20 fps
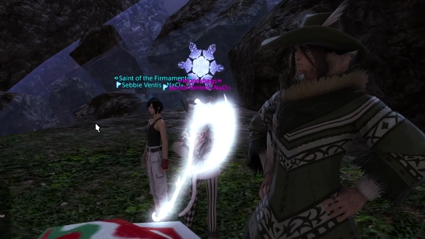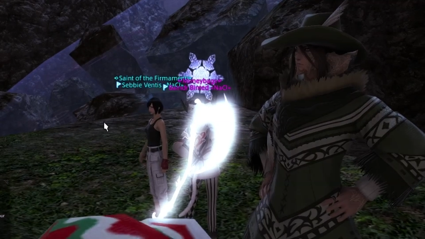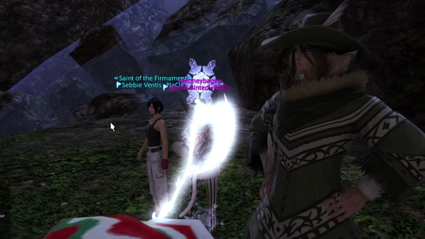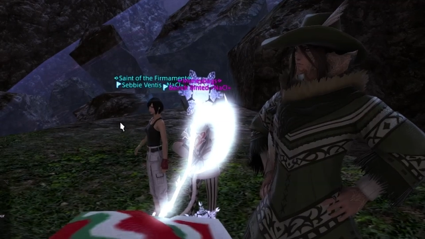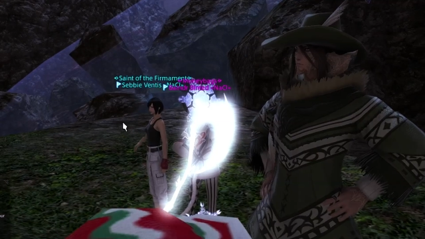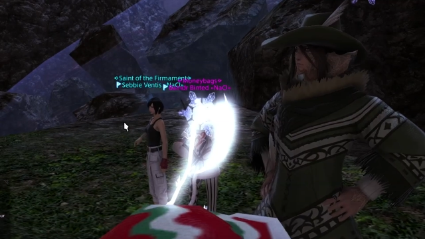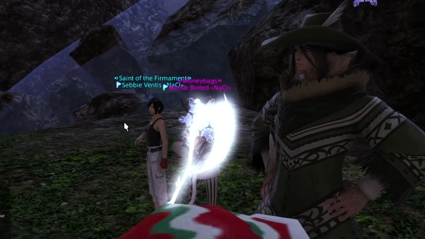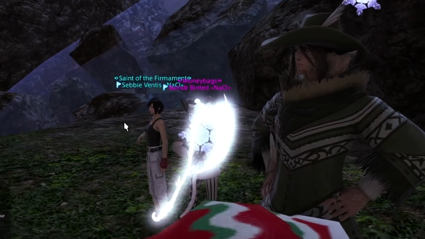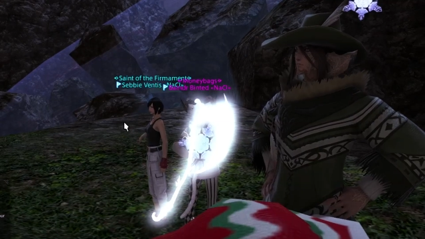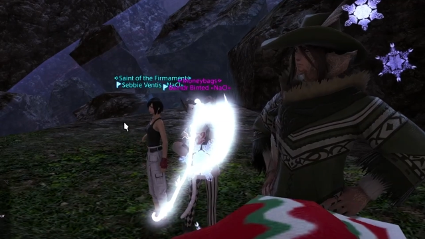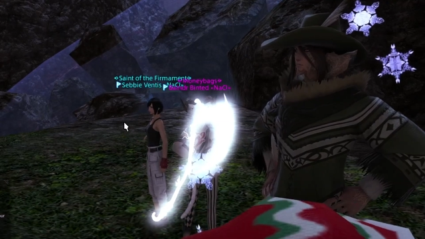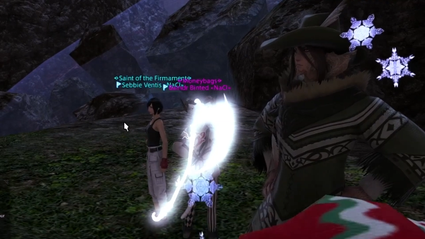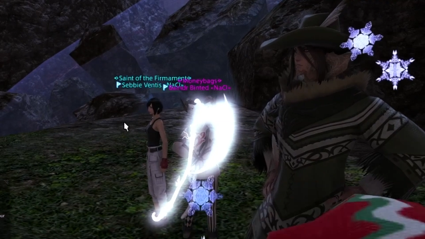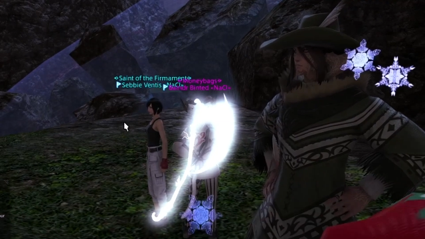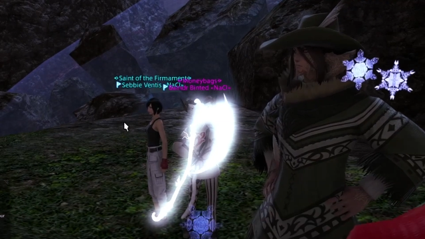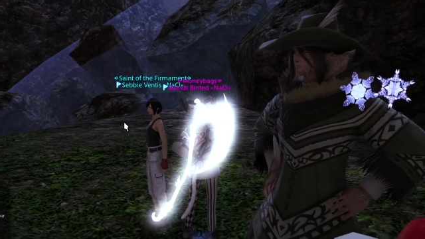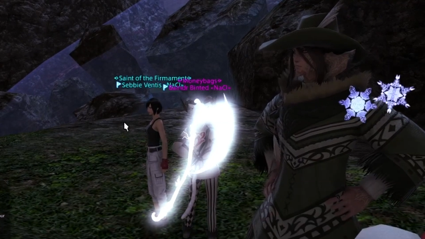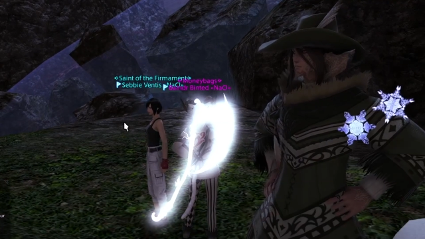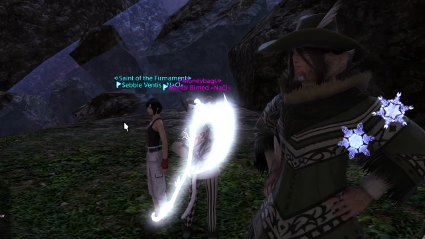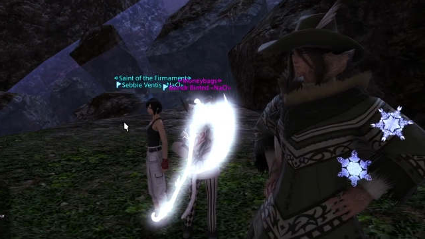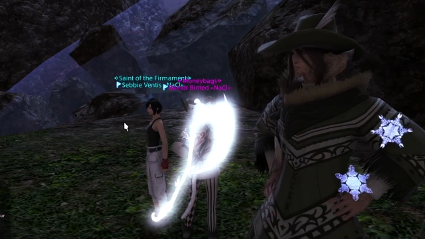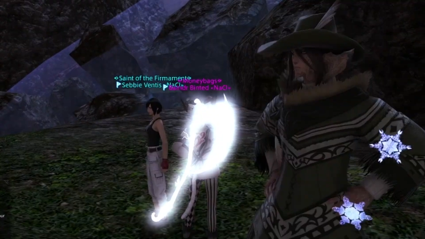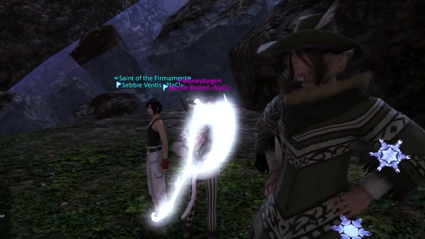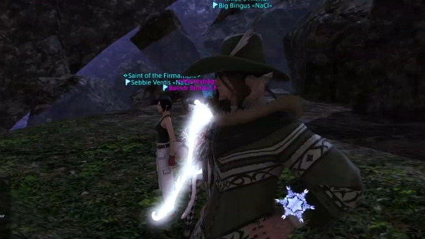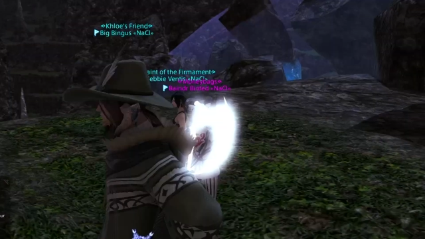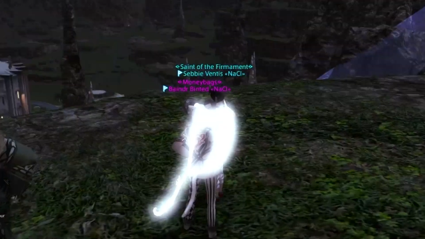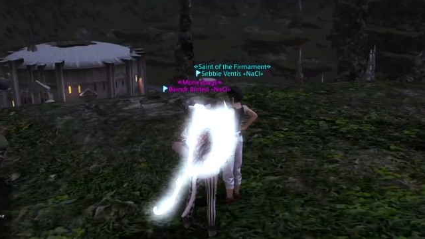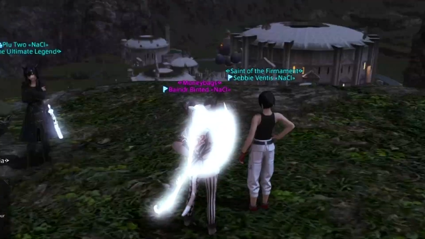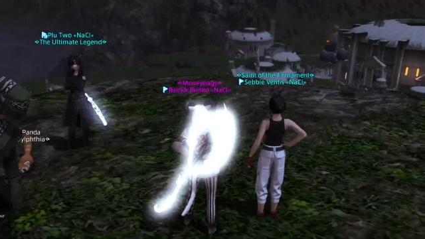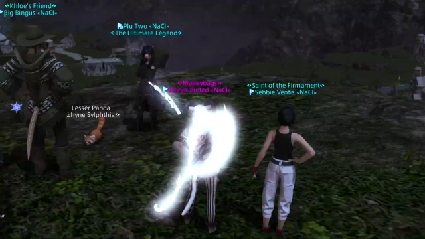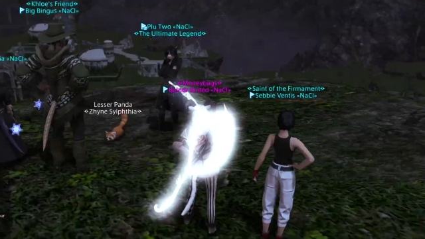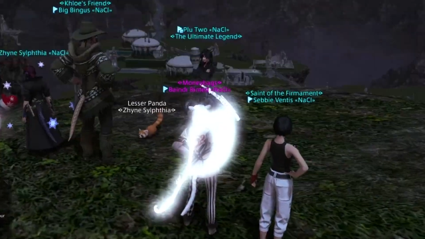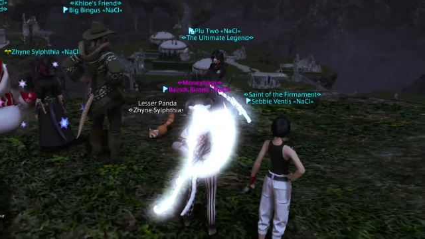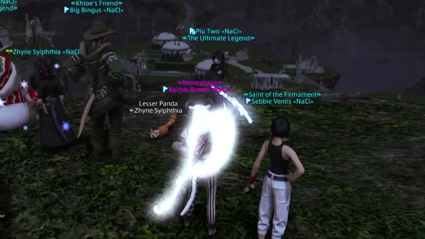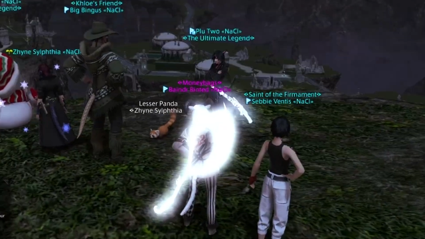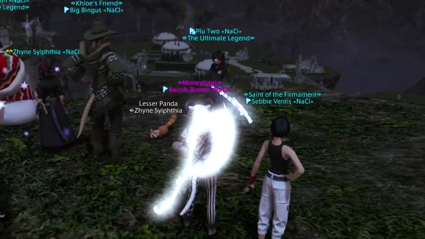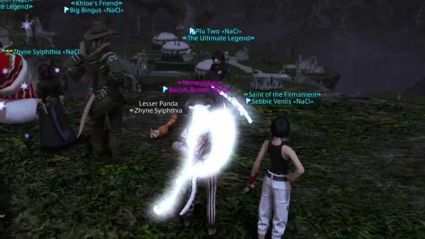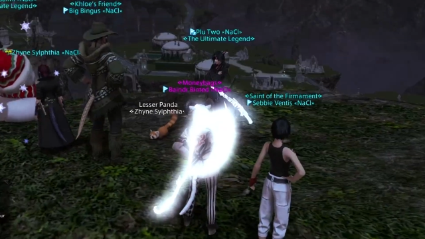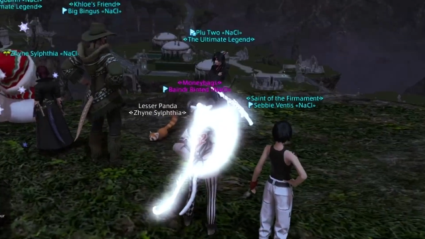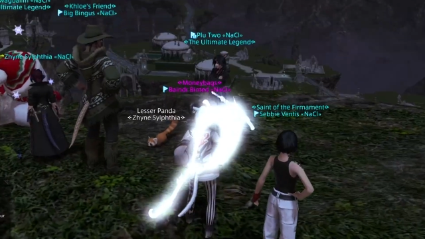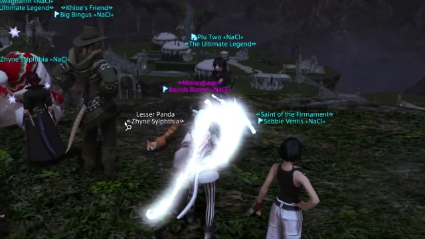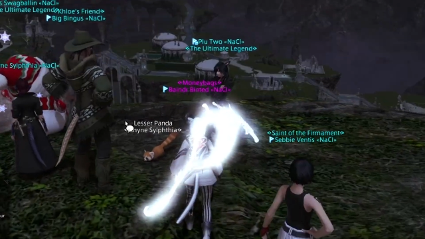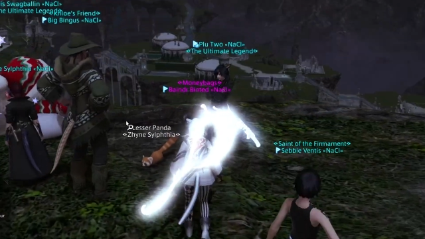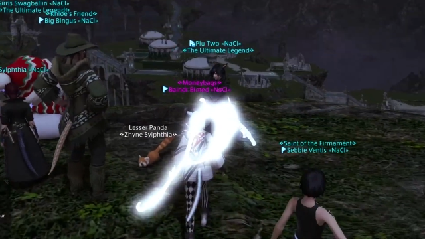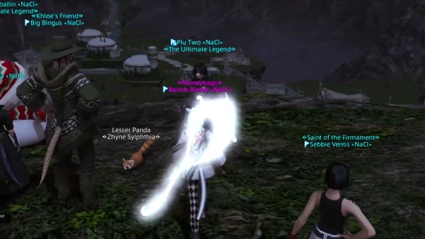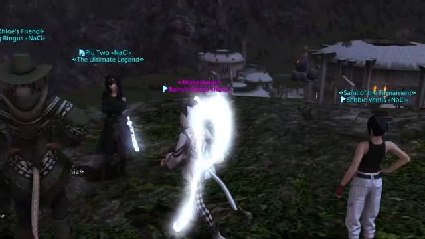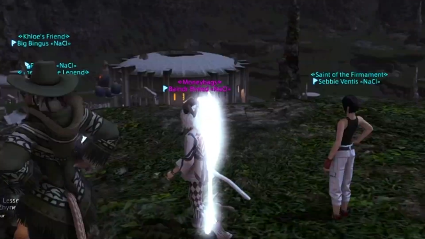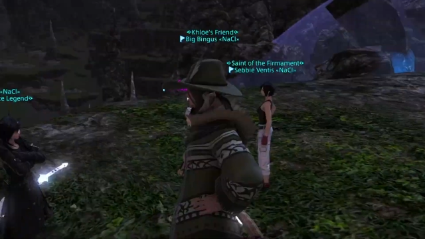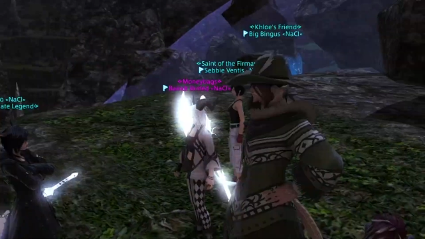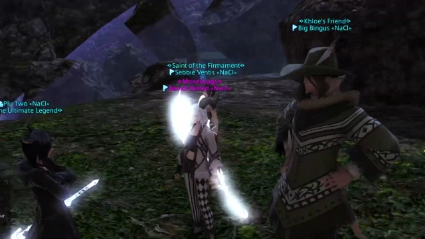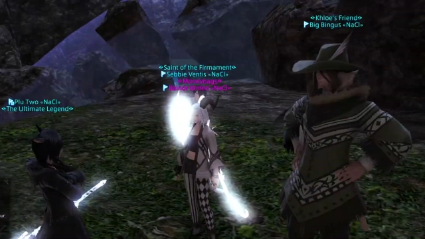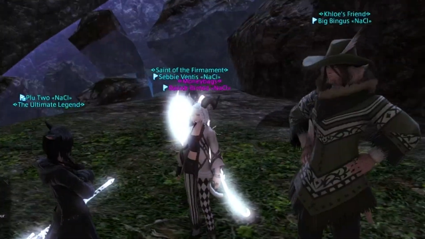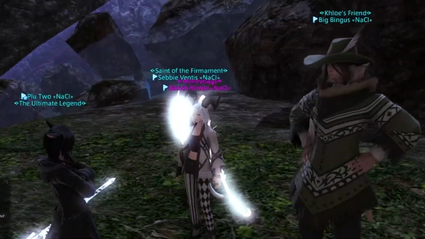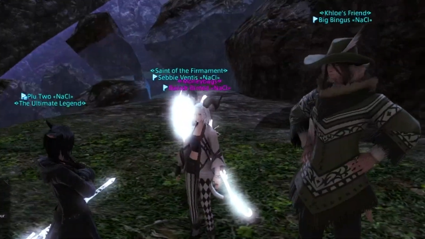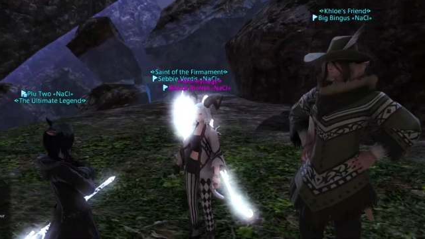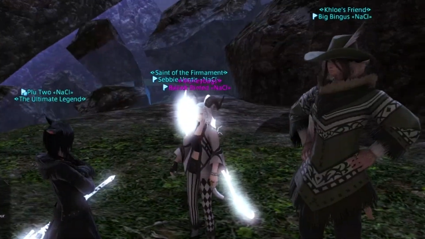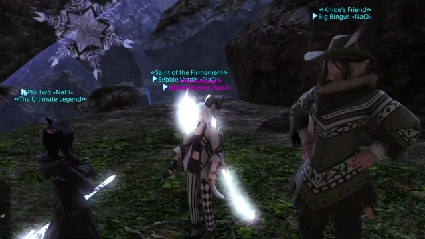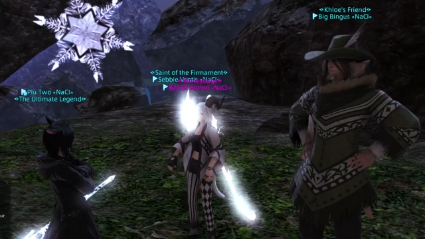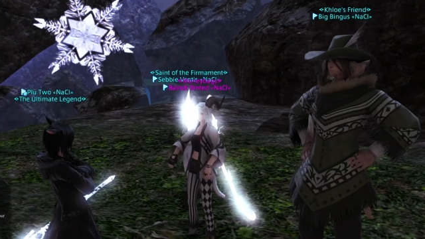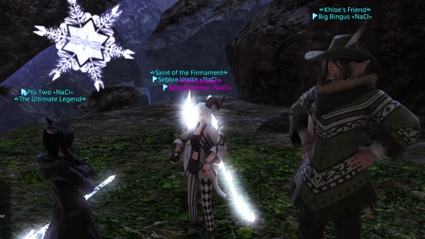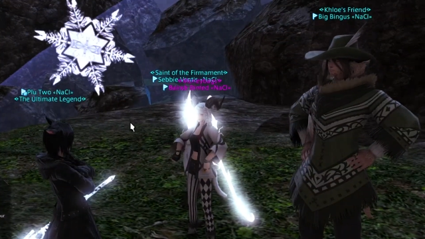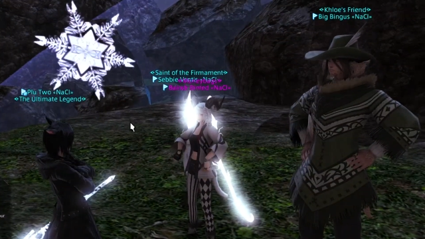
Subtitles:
Nobody's mouth can be seen.